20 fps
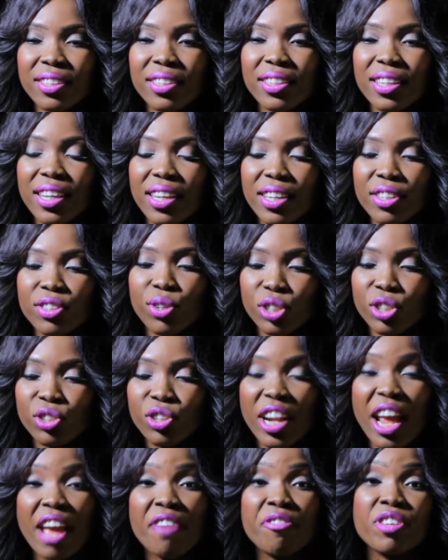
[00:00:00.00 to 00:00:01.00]
he touches
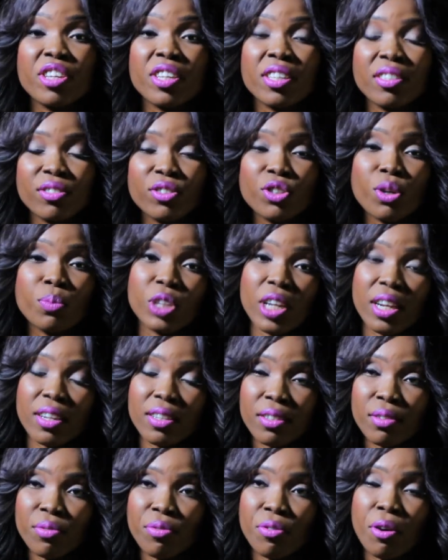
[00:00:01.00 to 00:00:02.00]
on heavy
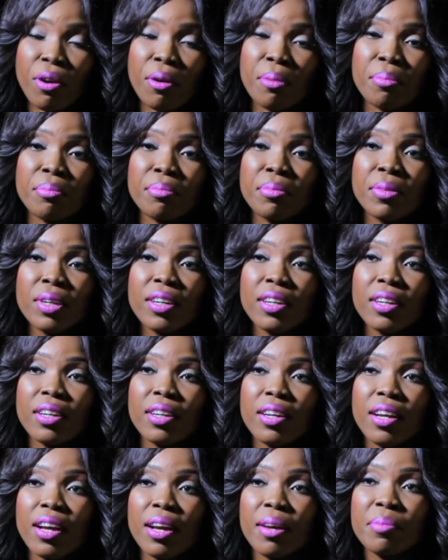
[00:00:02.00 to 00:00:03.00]
subjects from
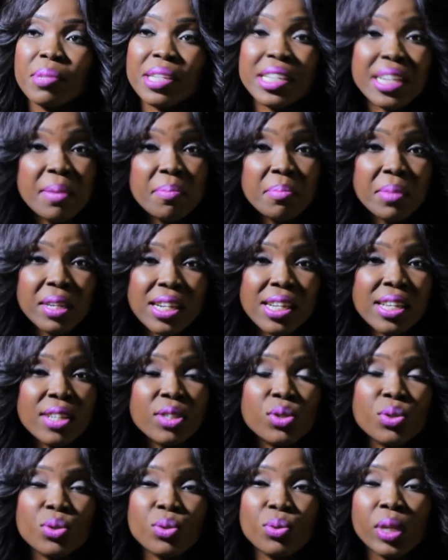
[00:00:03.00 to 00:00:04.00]
um, Idemili
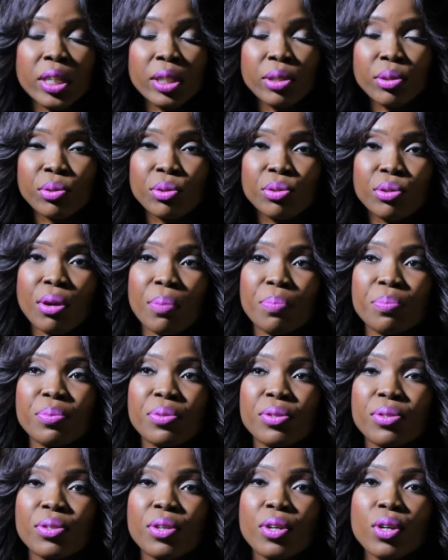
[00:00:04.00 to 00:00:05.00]
to Little
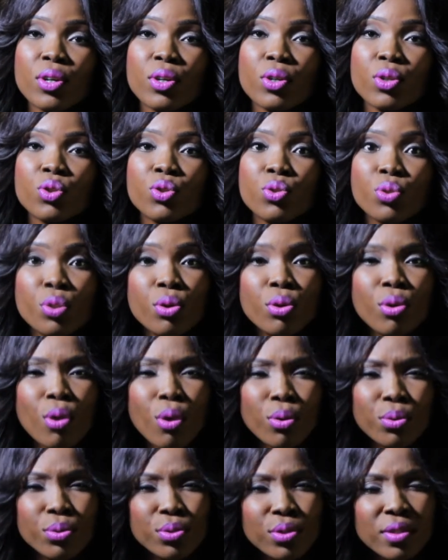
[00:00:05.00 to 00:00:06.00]
Drops to The
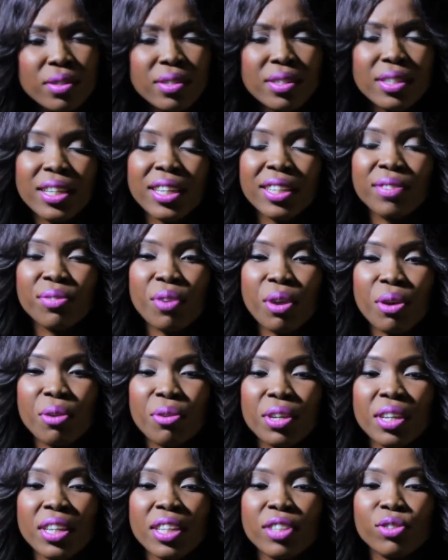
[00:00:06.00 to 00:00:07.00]
Ghost. He's
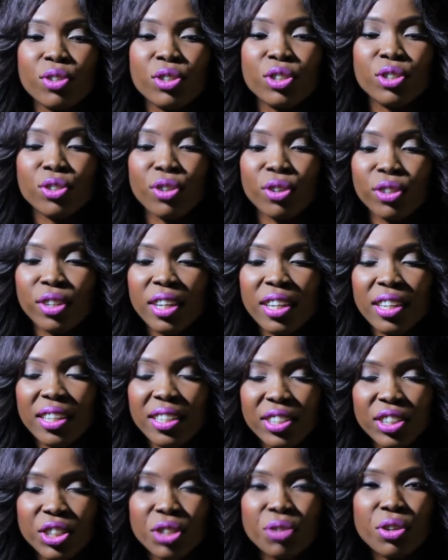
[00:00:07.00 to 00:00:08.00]
very, he touches on
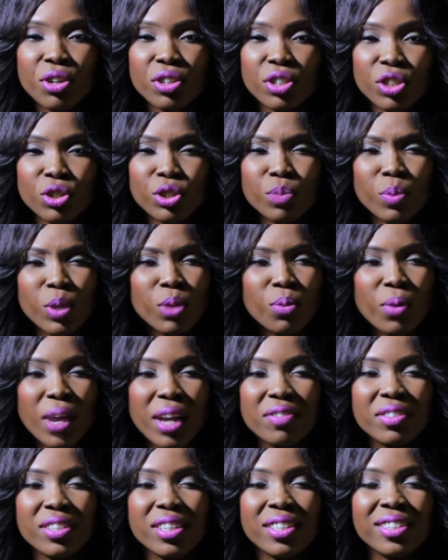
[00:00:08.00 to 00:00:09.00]
serious issues. But
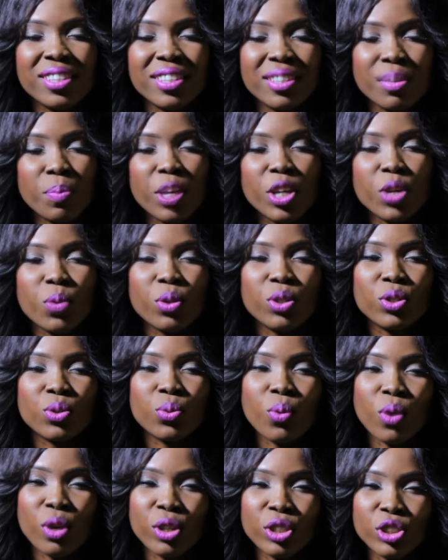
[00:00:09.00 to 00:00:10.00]
otherwise, it's, it's a play you want to
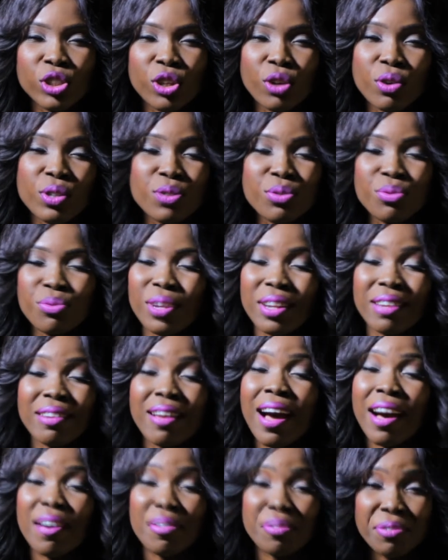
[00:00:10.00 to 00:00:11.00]
watch. You're going to
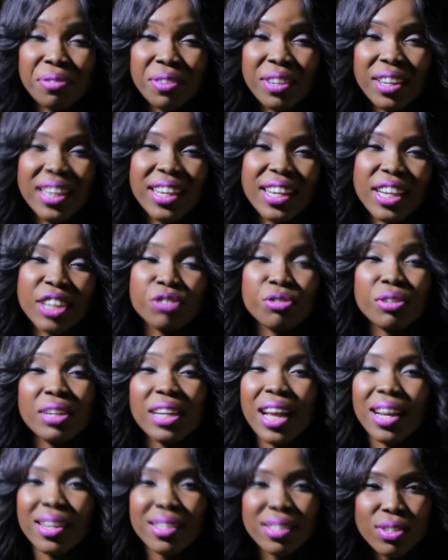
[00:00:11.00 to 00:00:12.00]
laugh. It
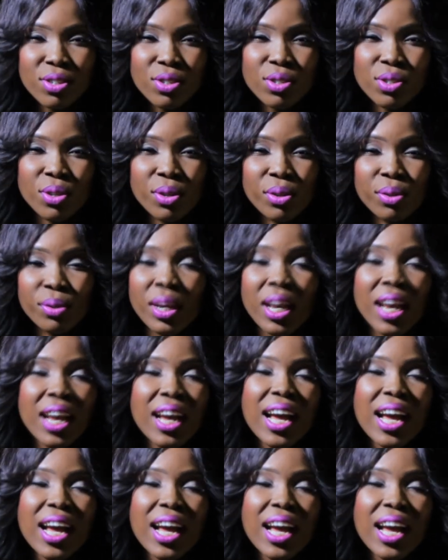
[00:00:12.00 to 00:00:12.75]
relaxes you